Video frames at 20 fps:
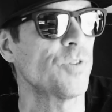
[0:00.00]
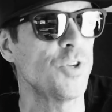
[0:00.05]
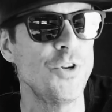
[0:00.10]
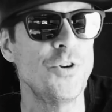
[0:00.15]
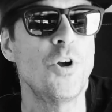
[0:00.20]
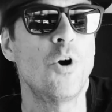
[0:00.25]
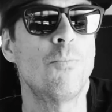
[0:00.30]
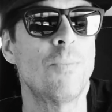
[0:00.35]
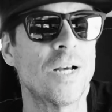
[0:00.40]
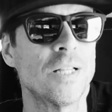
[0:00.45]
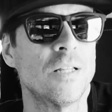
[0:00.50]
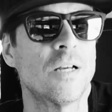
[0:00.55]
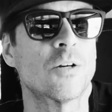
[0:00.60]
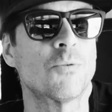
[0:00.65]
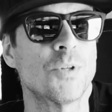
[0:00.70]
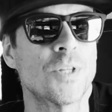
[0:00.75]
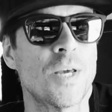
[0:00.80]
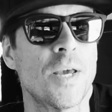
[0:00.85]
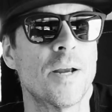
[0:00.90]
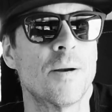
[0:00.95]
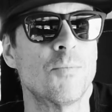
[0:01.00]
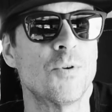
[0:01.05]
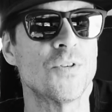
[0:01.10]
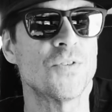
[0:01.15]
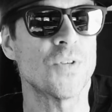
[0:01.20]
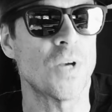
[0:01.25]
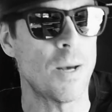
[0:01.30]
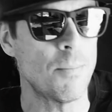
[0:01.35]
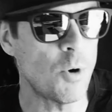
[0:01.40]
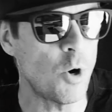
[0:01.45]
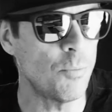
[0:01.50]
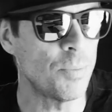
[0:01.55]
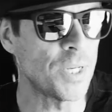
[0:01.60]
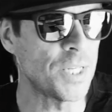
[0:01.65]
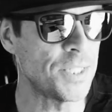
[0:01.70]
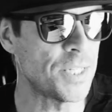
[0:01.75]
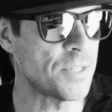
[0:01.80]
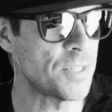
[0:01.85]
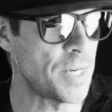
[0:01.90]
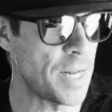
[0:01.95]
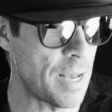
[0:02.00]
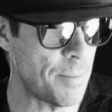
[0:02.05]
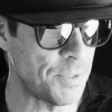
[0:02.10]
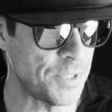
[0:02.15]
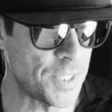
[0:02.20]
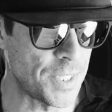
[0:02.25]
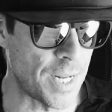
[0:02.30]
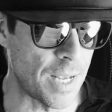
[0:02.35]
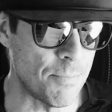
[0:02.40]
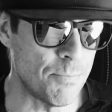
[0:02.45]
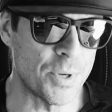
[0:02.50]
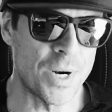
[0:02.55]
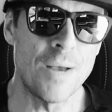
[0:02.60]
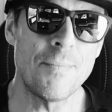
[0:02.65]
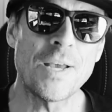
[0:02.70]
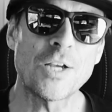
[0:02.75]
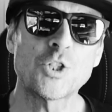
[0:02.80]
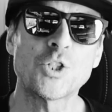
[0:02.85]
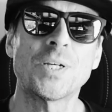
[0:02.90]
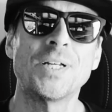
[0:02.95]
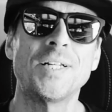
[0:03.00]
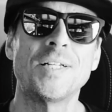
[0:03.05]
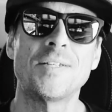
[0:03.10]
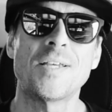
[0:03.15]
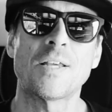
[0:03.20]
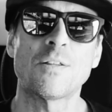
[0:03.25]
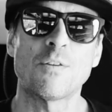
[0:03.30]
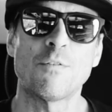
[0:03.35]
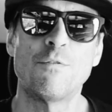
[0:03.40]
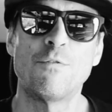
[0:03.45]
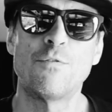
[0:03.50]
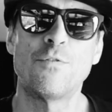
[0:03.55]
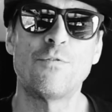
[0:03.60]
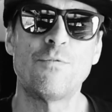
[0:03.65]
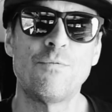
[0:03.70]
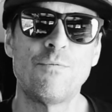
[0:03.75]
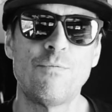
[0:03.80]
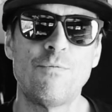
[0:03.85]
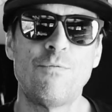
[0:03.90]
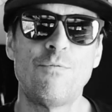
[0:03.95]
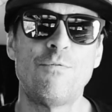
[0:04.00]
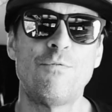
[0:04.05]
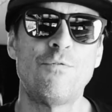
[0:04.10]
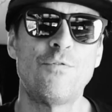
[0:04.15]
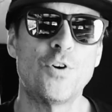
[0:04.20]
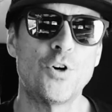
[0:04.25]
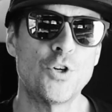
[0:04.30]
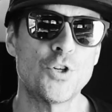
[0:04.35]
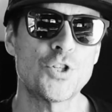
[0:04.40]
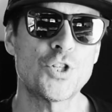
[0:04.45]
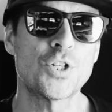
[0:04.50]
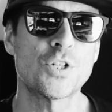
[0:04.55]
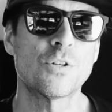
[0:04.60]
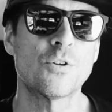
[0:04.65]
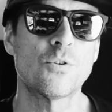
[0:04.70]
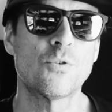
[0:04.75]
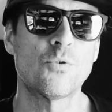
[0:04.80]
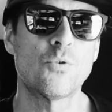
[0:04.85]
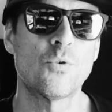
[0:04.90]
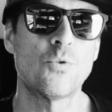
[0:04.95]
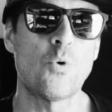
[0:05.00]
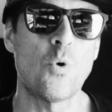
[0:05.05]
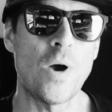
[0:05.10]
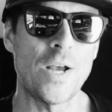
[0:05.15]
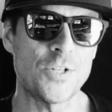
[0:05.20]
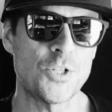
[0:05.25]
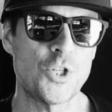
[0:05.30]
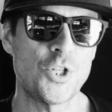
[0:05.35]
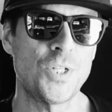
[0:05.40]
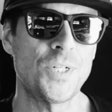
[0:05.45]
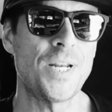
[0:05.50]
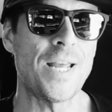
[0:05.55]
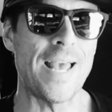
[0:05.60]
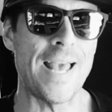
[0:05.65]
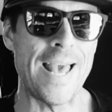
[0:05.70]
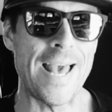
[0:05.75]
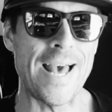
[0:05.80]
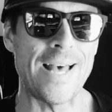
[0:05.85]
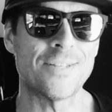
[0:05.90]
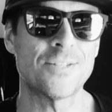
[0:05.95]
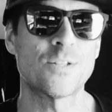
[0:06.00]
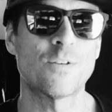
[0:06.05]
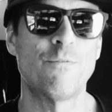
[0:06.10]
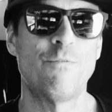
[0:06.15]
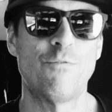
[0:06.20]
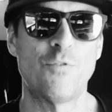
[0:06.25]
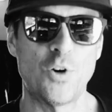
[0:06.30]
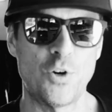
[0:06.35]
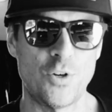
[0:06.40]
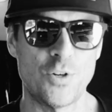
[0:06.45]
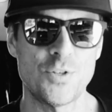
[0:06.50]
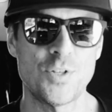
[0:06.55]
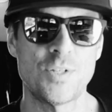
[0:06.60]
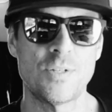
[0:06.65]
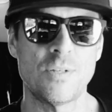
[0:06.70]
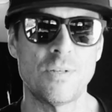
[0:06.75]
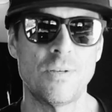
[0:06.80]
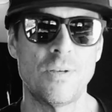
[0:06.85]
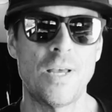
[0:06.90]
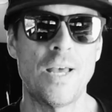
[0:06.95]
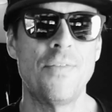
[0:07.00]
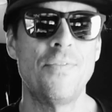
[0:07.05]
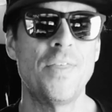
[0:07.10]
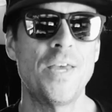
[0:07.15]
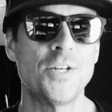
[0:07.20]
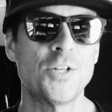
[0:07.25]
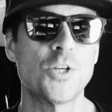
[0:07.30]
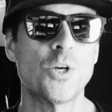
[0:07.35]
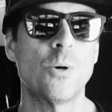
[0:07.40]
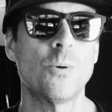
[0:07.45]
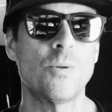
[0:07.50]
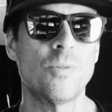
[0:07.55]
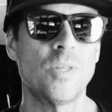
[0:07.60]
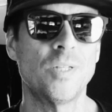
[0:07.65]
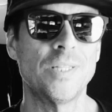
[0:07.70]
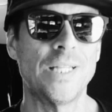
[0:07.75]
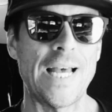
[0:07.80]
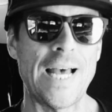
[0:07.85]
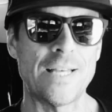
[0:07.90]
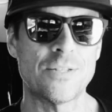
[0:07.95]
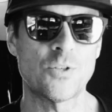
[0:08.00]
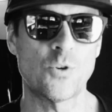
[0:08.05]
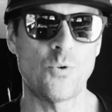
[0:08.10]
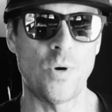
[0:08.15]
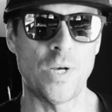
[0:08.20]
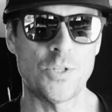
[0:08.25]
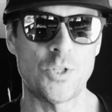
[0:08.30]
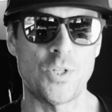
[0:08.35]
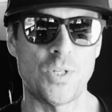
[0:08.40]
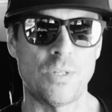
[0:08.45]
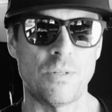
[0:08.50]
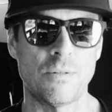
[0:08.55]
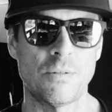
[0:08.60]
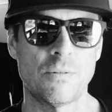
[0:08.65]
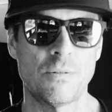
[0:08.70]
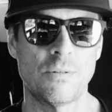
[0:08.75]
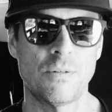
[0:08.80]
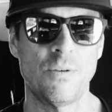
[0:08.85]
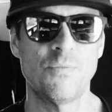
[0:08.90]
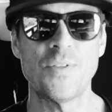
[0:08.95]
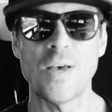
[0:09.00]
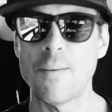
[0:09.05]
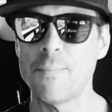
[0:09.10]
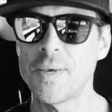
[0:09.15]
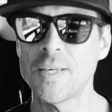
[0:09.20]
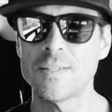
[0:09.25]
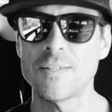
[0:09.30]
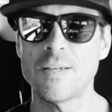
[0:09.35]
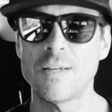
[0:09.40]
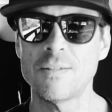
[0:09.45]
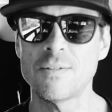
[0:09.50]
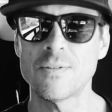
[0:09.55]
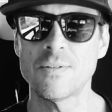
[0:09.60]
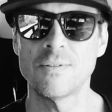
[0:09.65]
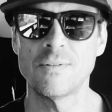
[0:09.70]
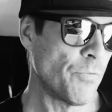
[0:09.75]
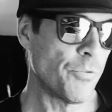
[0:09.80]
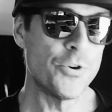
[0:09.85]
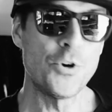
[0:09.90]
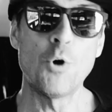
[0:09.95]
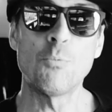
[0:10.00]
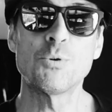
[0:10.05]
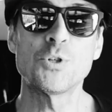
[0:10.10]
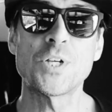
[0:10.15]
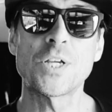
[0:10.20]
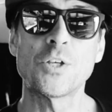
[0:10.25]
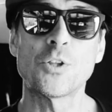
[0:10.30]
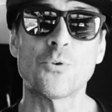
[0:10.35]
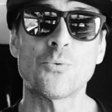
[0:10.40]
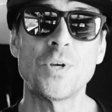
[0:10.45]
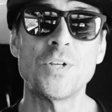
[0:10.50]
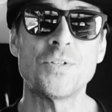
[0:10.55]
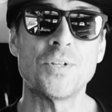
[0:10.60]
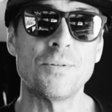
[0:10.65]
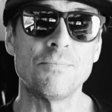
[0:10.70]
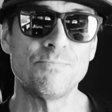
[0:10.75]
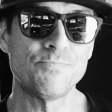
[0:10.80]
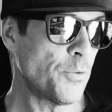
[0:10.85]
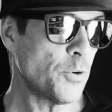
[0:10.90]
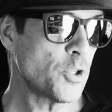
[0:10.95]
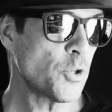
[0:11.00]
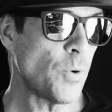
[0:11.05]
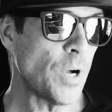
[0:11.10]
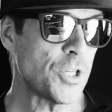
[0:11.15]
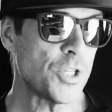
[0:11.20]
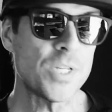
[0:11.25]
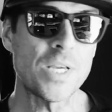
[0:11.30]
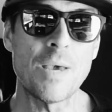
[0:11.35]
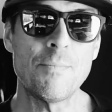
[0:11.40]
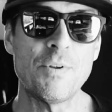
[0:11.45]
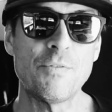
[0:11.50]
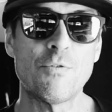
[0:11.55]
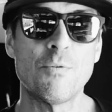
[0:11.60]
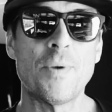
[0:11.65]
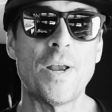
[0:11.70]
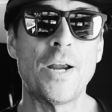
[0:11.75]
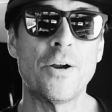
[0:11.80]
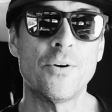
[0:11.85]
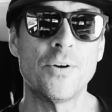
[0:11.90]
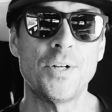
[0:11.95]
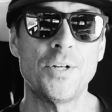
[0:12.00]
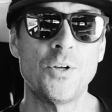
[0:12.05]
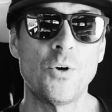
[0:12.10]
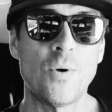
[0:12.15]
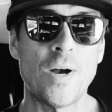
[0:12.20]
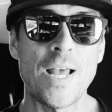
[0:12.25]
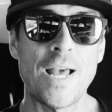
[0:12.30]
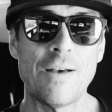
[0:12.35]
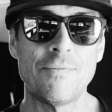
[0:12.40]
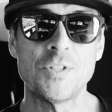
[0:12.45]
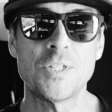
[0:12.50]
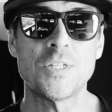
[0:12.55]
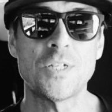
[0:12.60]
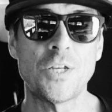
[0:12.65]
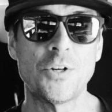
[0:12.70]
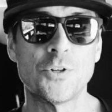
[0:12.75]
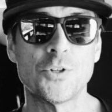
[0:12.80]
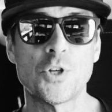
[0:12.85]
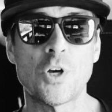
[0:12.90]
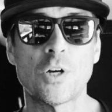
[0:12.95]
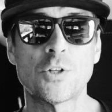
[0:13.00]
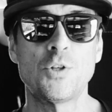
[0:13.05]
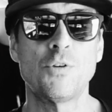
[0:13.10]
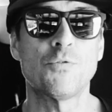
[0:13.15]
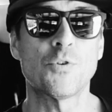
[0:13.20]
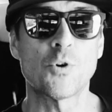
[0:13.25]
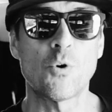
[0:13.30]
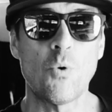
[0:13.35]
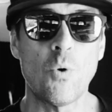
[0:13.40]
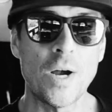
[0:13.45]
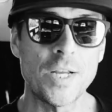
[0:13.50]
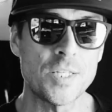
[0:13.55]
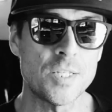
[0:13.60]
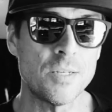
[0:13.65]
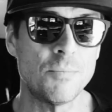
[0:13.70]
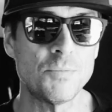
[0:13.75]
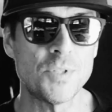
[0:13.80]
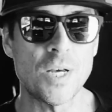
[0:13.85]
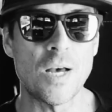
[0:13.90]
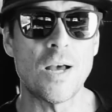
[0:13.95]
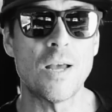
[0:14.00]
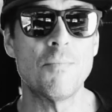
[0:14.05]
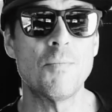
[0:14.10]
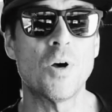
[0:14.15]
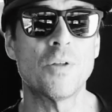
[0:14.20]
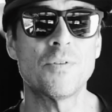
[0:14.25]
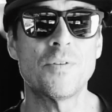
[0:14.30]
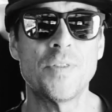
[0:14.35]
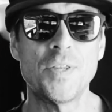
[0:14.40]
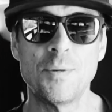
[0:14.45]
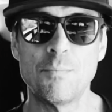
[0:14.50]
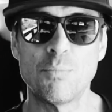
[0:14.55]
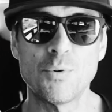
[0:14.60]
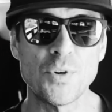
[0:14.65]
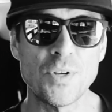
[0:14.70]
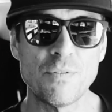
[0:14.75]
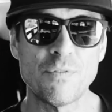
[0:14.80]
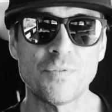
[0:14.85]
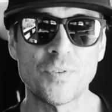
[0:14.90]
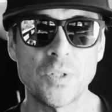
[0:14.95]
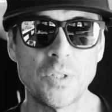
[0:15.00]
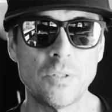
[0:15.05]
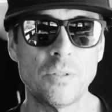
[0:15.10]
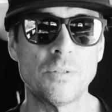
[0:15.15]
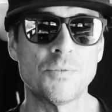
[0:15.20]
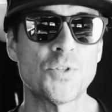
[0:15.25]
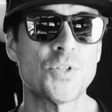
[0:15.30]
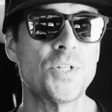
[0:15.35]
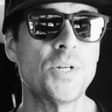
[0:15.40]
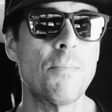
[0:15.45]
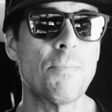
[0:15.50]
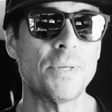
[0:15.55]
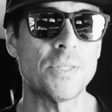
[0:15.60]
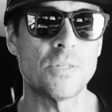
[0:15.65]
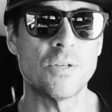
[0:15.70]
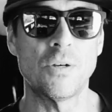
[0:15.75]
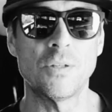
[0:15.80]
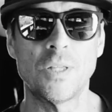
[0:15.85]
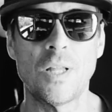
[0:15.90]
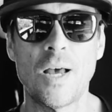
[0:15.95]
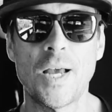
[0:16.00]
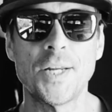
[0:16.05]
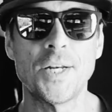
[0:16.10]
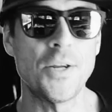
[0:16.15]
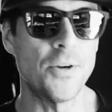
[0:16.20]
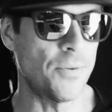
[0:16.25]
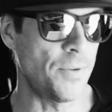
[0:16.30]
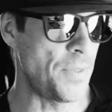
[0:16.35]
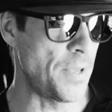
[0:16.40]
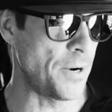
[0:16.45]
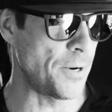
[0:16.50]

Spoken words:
you know my luck with cameras. I'm hoping it doesn't happen today. But I'm actually going to take the first question asked first and then go to the last question, if that makes sense. For no particular reason. First question came in from Aaron, who I haven't seen or talked to for quite some time other than brief little snippets online here and